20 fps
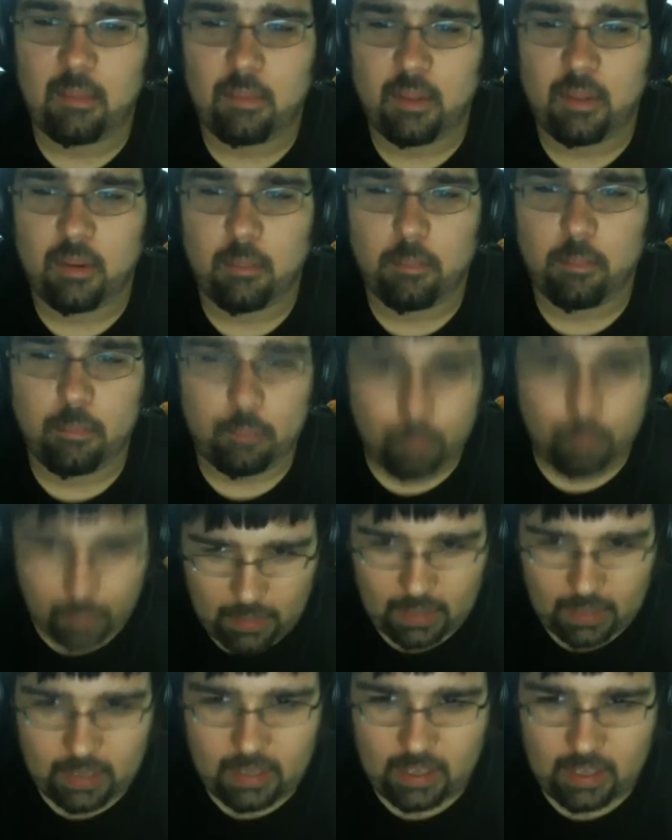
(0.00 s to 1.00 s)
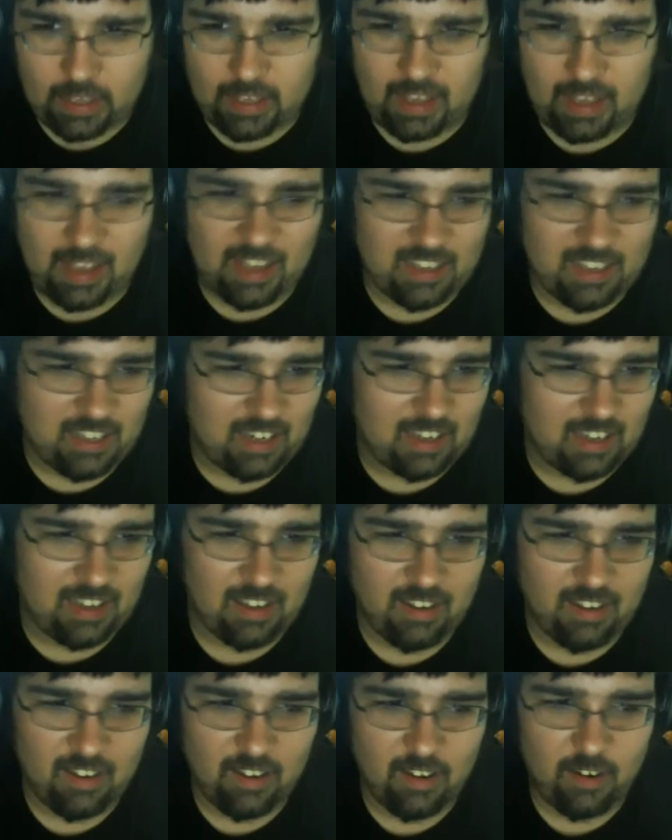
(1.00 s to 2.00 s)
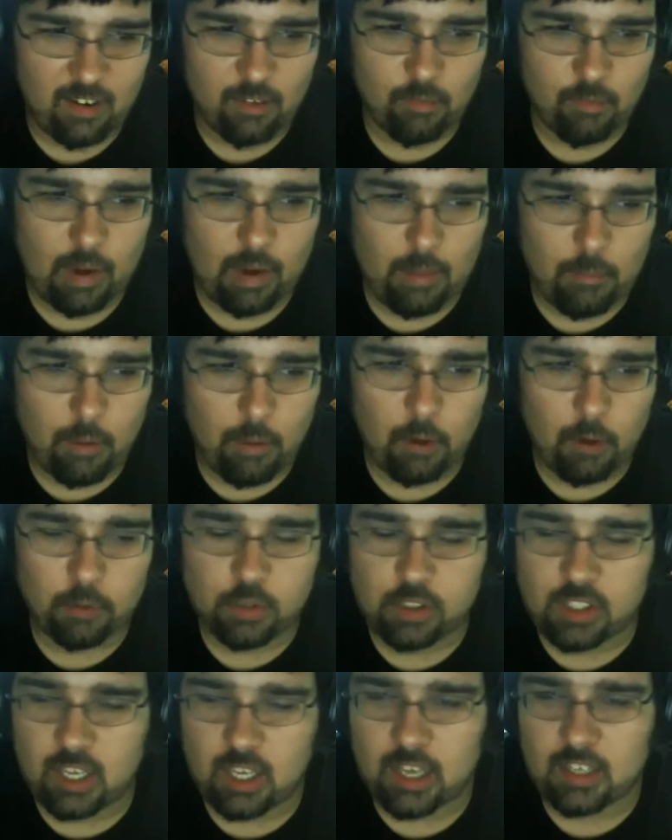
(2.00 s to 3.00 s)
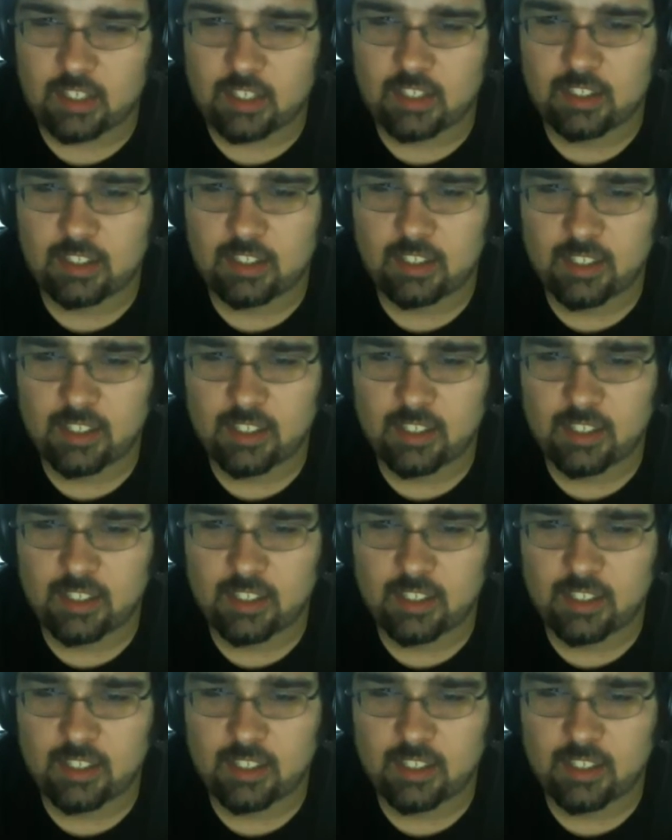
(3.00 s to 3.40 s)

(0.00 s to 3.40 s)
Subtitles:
their big ending, Rainbow Six